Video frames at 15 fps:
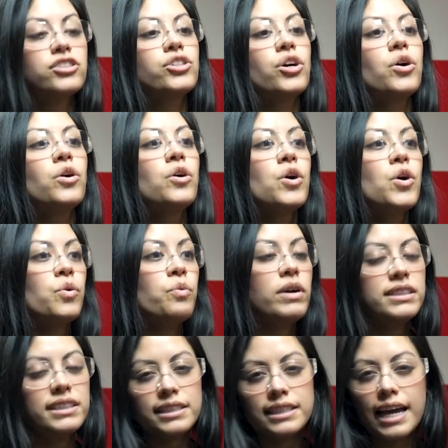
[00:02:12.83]
So
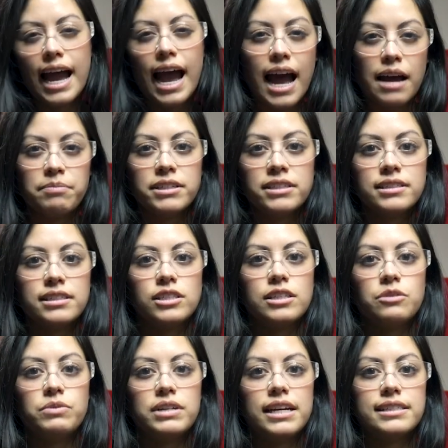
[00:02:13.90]
one thing that happens is
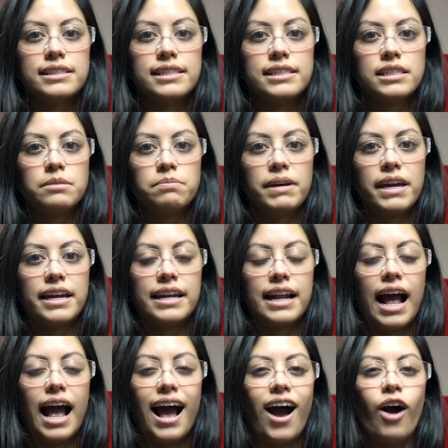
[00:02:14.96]
that we anticipate
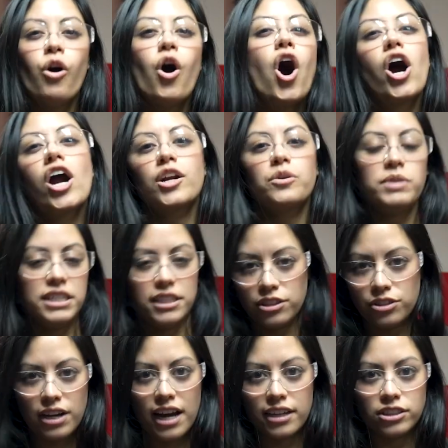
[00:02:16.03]
how hard we need
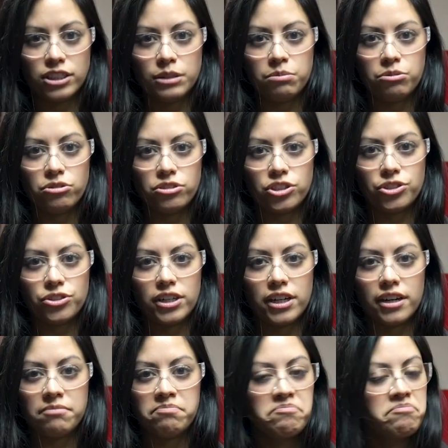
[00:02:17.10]
to actually pull the
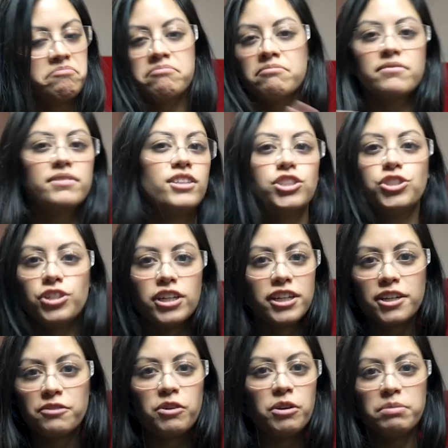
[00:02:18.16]
trigger. The
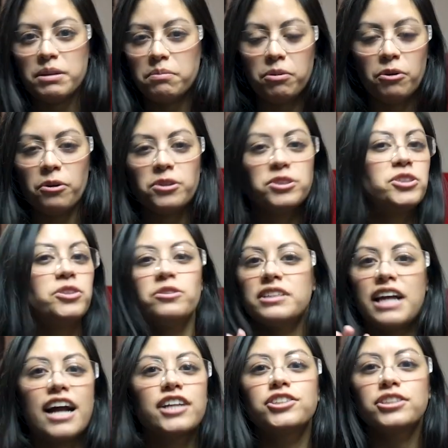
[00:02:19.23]
trigger will be pulled, you'll
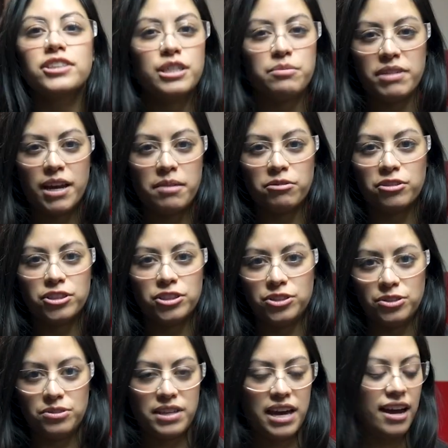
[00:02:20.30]
naturally be able to
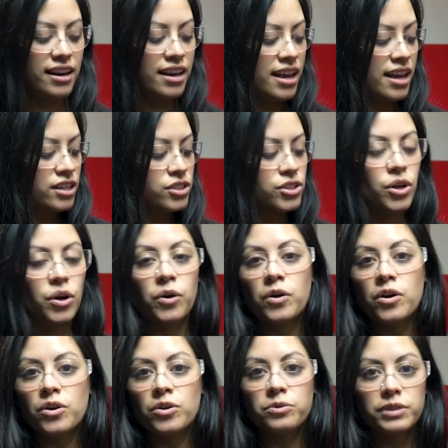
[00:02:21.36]
do that. So
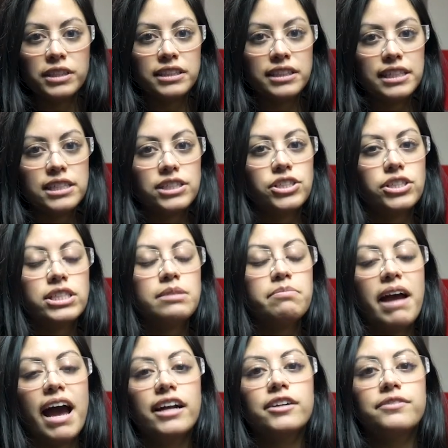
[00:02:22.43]
really it's just a
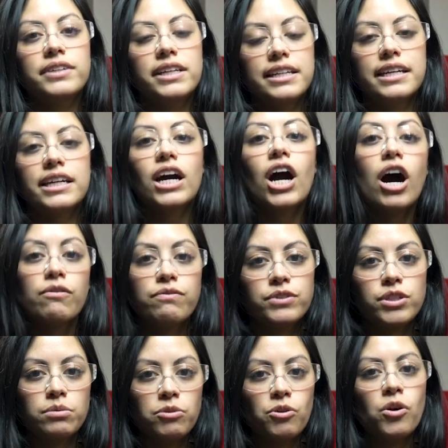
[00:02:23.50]
matter of getting
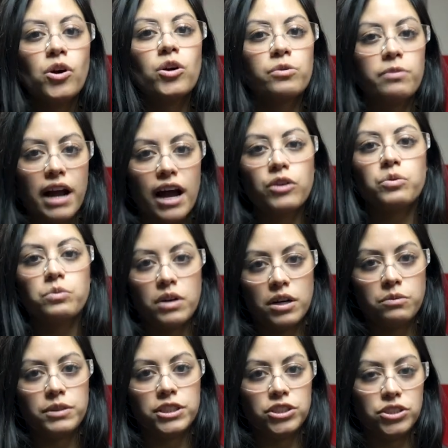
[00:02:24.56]
comfortable around
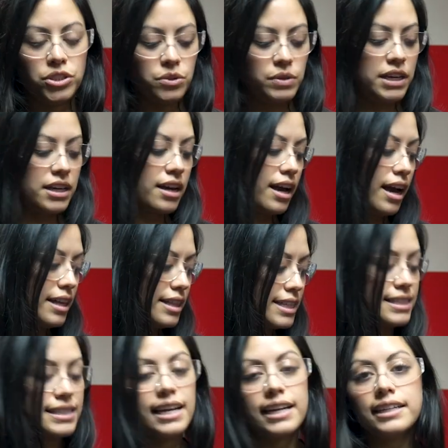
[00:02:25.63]
what we're doing.
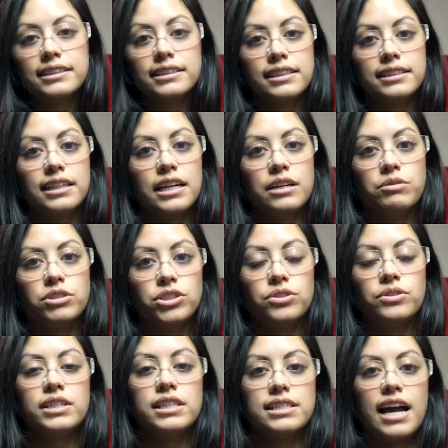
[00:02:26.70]
The second thing that I would
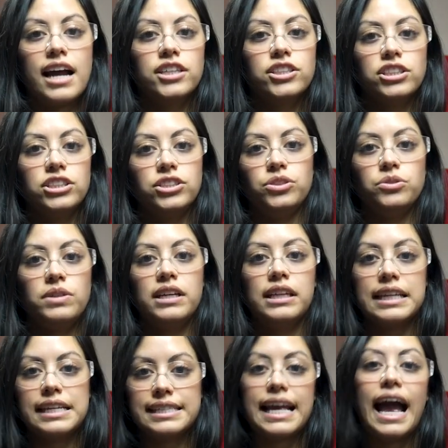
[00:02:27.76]
do is actually doing
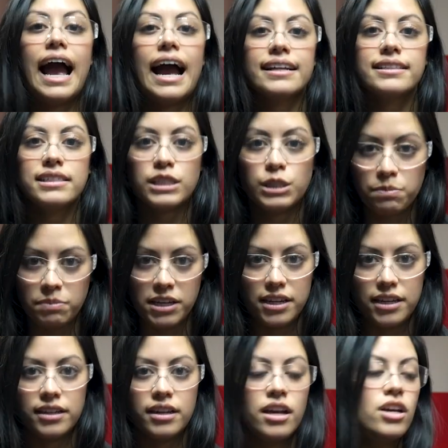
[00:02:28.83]
this at
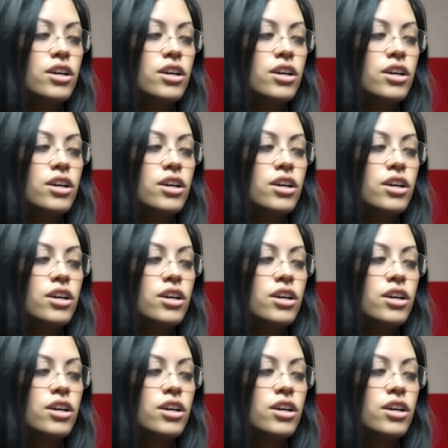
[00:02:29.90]
speed.